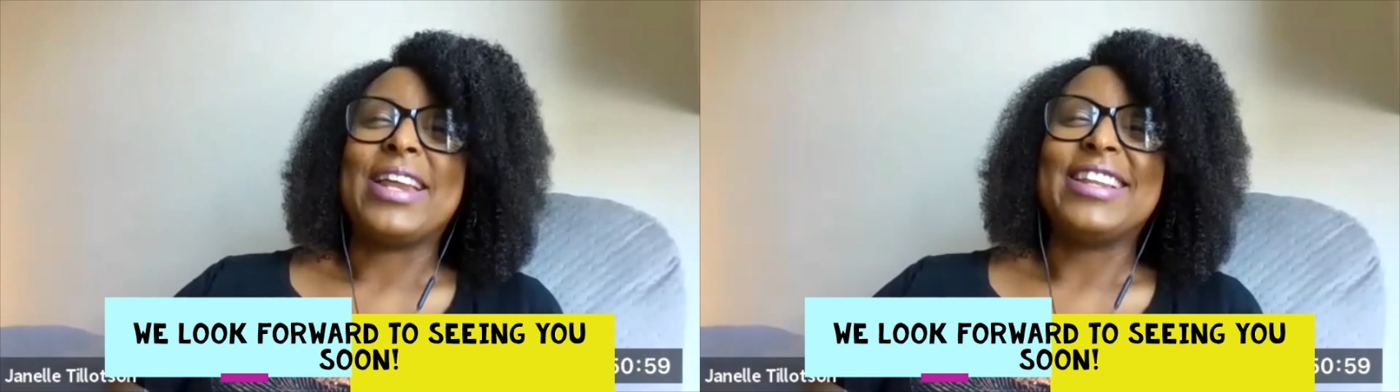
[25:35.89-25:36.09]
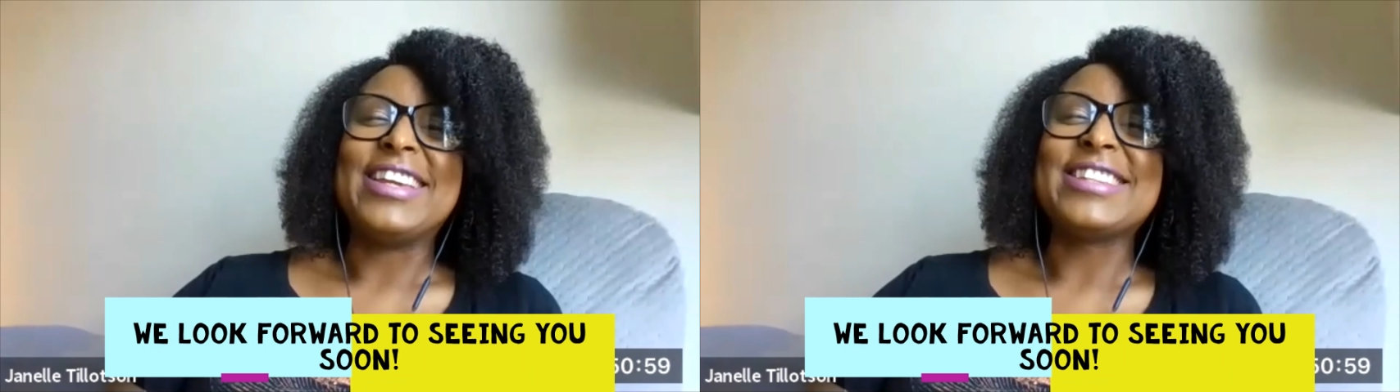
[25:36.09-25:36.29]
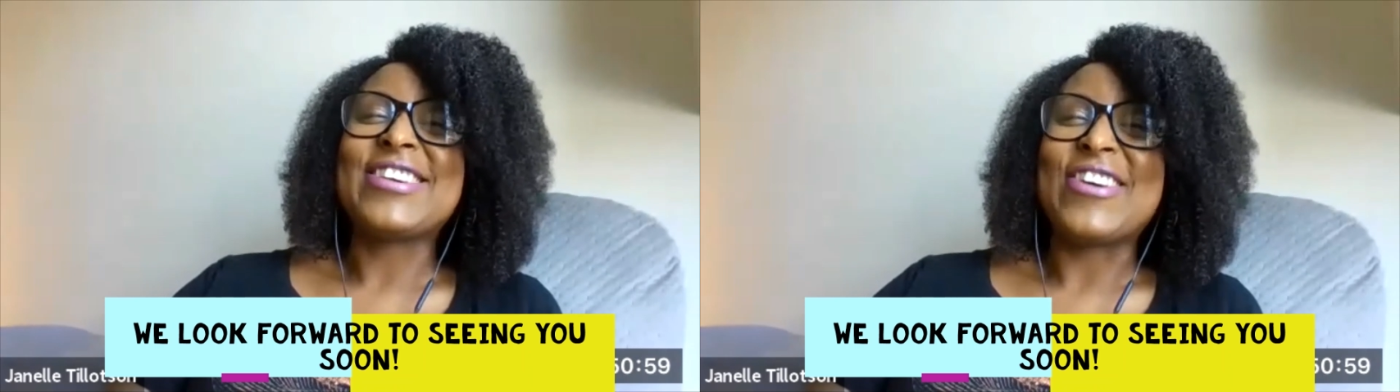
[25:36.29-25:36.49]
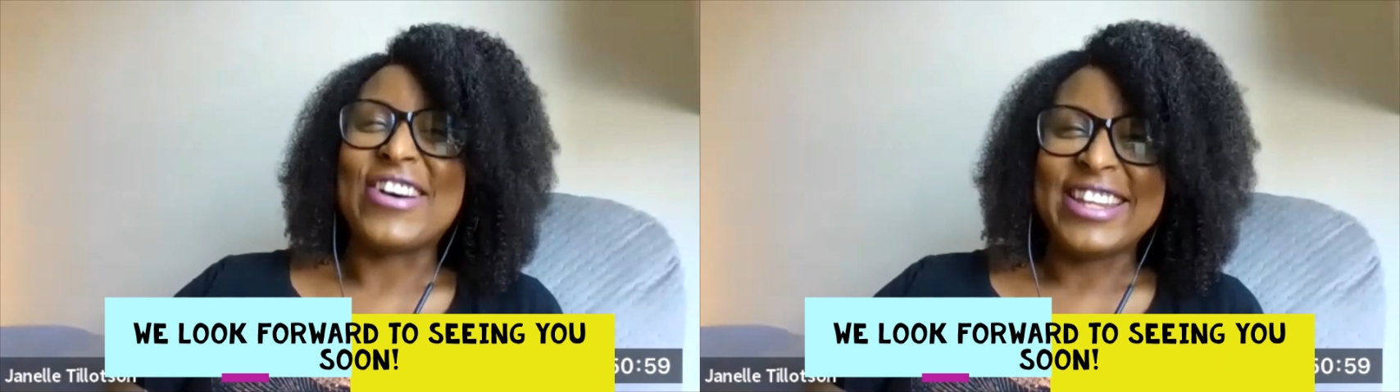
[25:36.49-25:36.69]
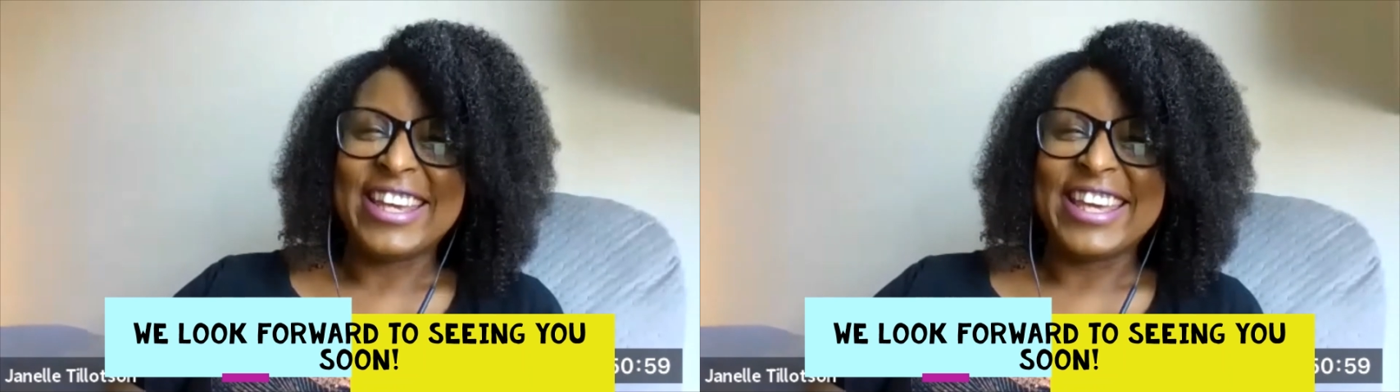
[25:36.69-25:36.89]
at least
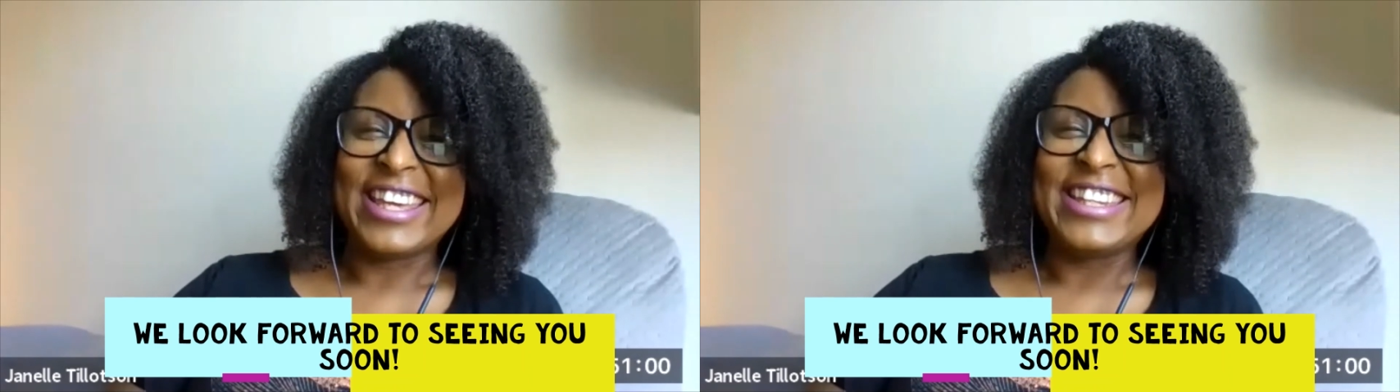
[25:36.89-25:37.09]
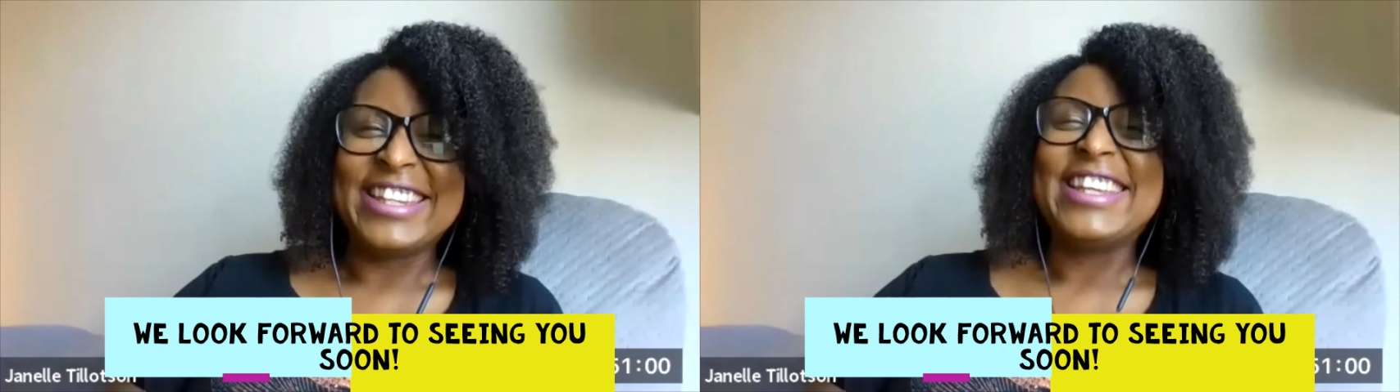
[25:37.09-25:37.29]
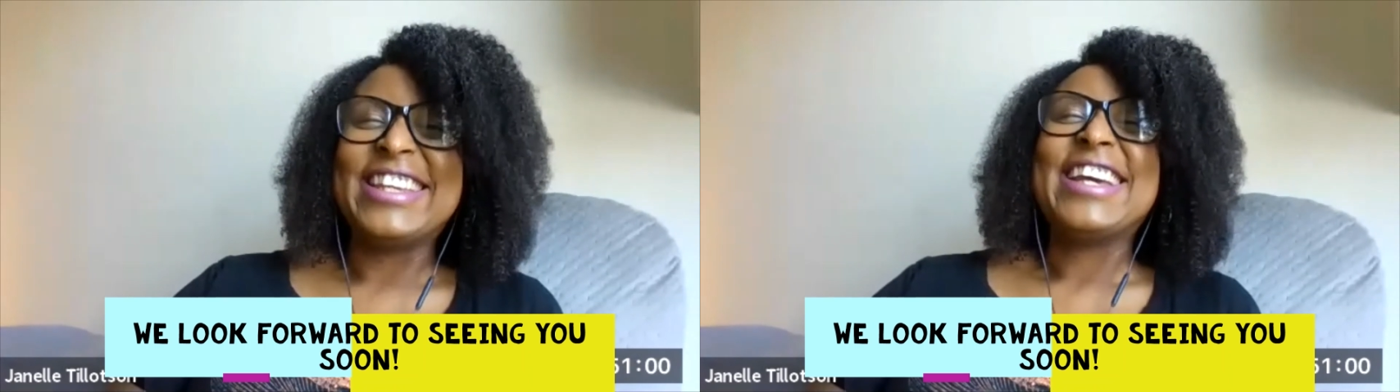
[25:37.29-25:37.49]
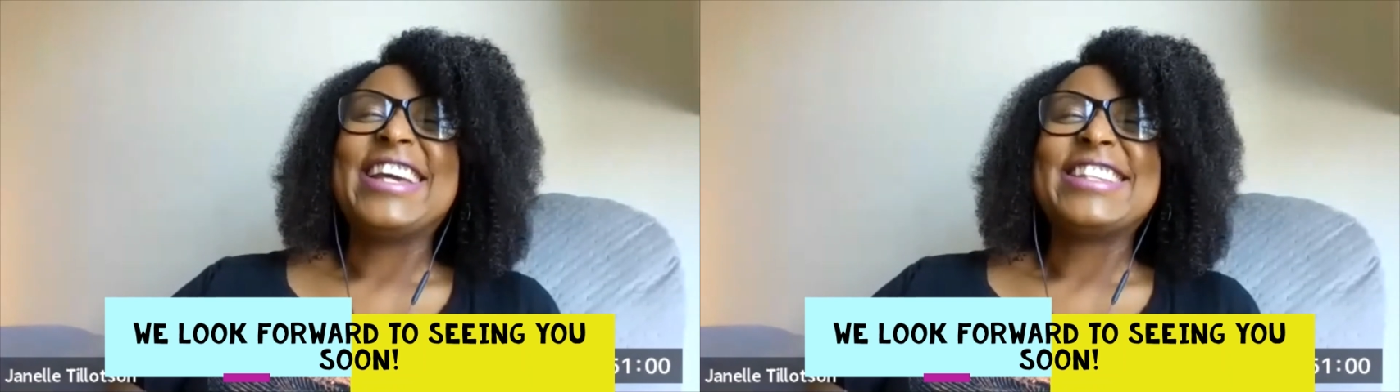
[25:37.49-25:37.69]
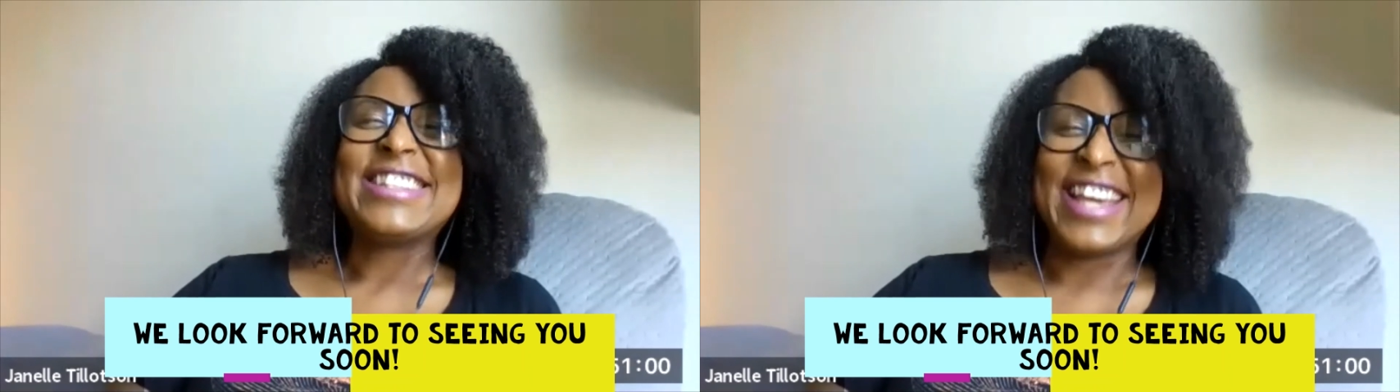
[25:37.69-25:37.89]
calling in,
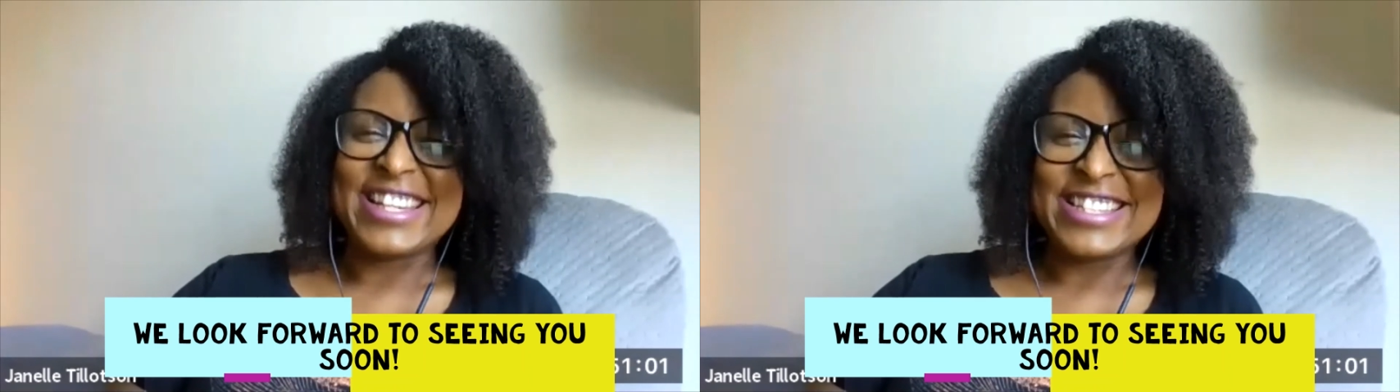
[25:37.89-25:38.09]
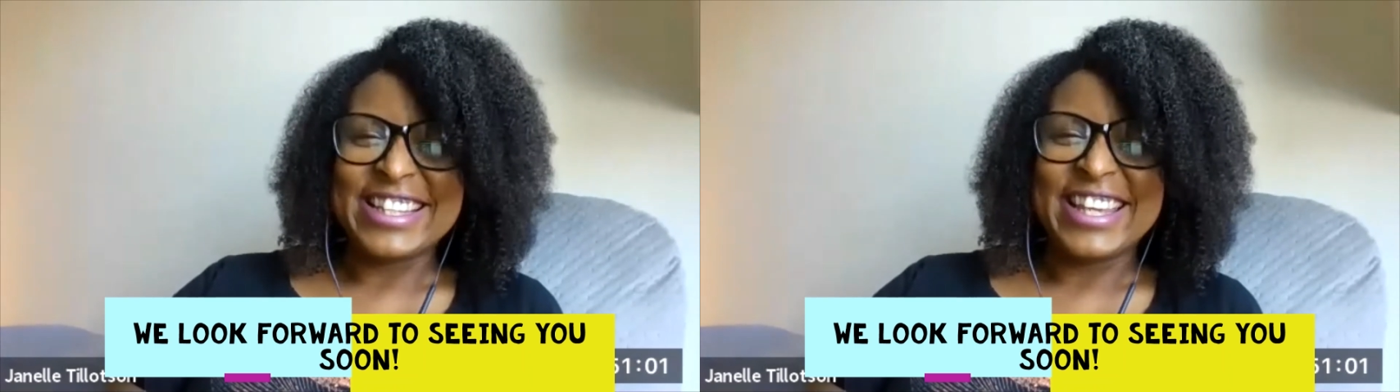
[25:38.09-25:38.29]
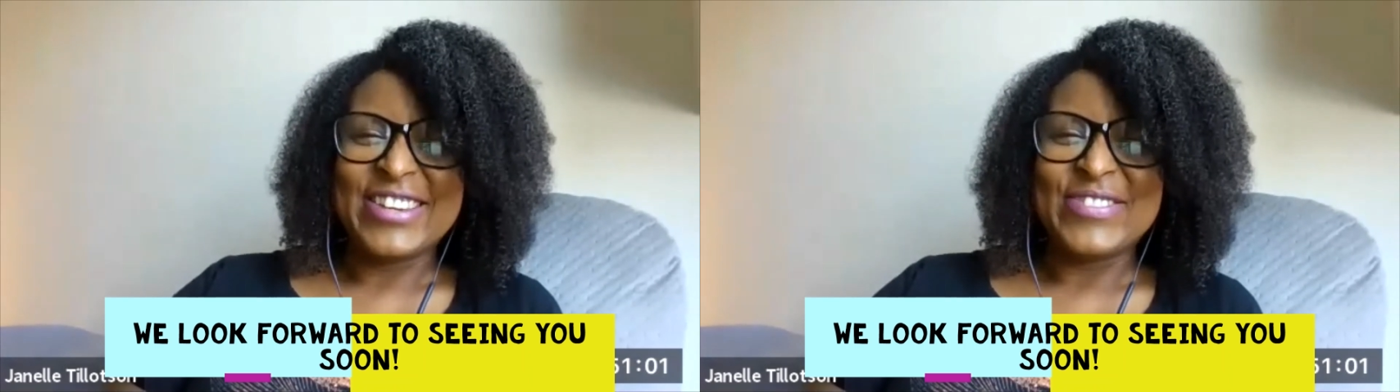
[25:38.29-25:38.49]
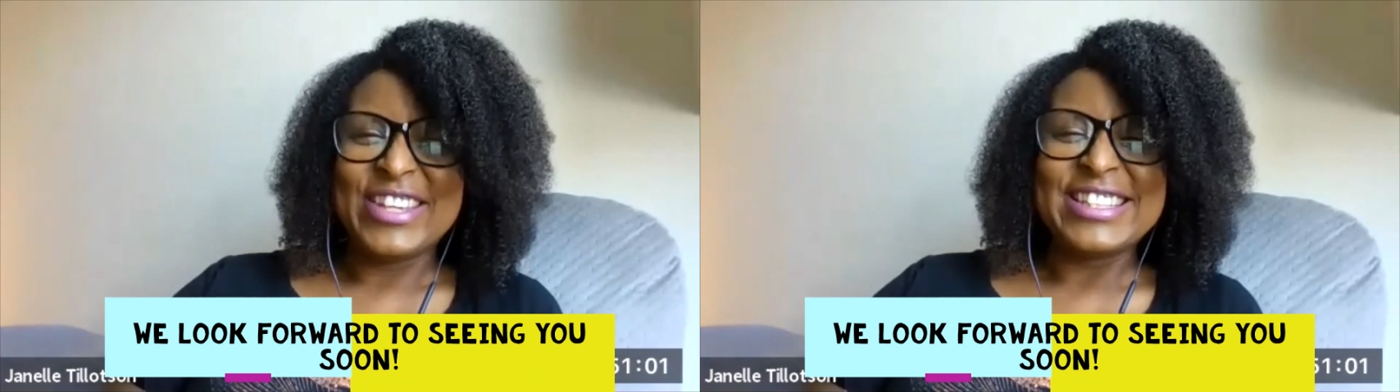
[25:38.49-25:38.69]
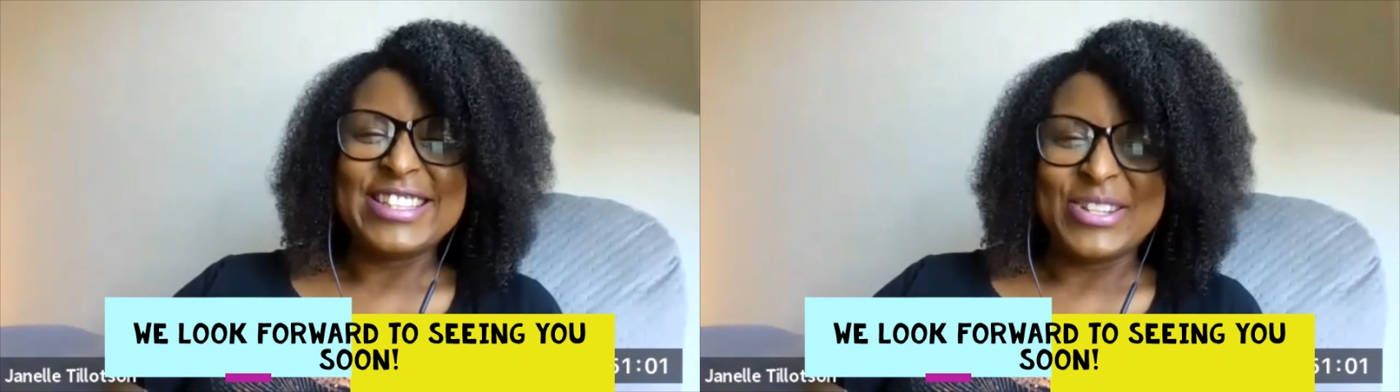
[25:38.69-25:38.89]
scheduling
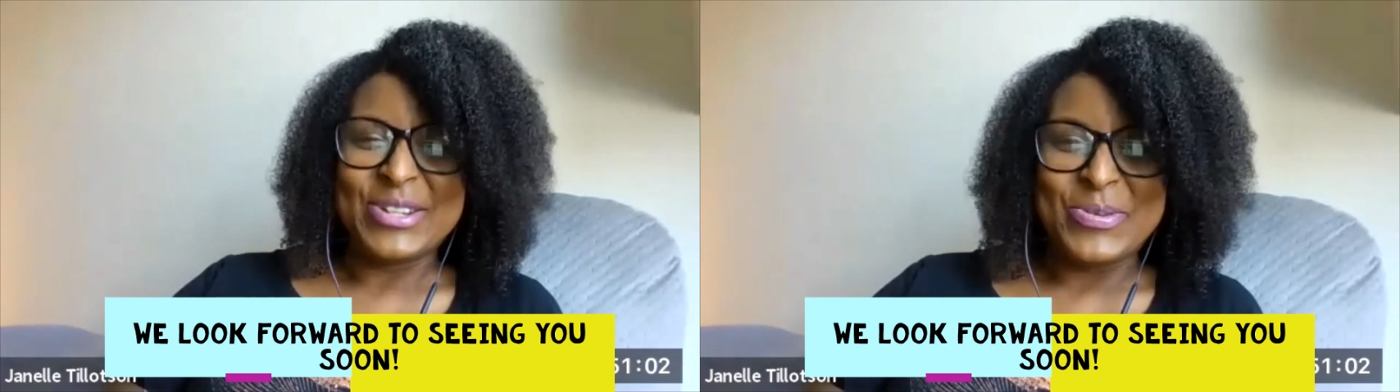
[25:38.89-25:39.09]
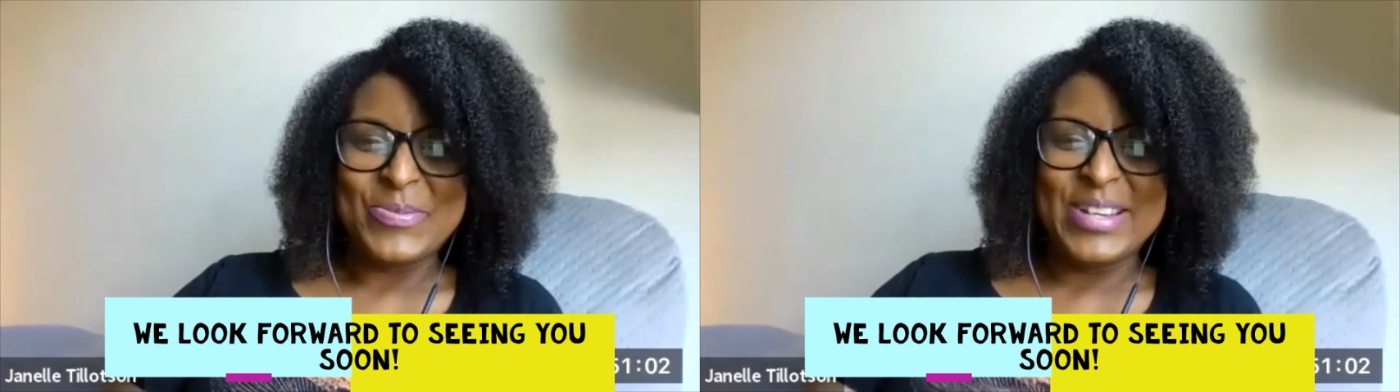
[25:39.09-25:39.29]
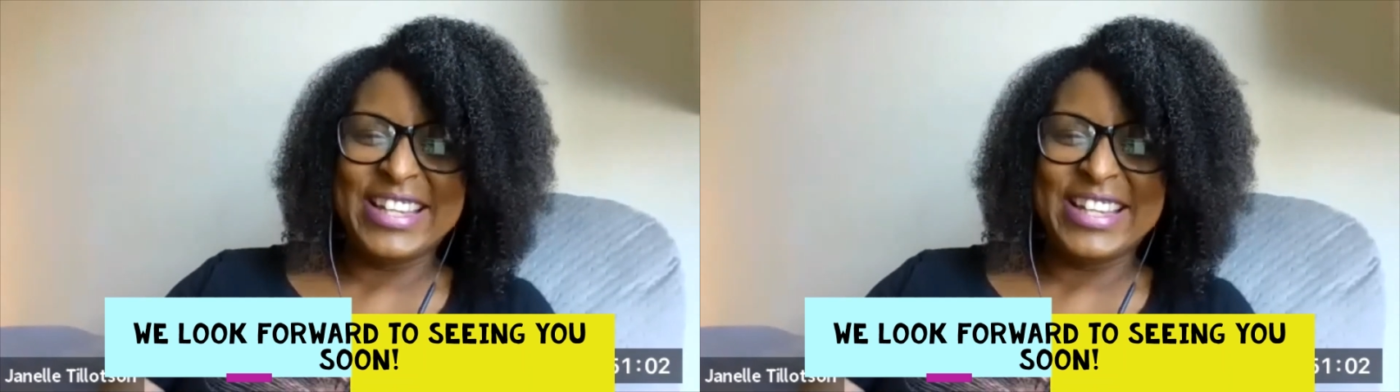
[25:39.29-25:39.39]
via Zoom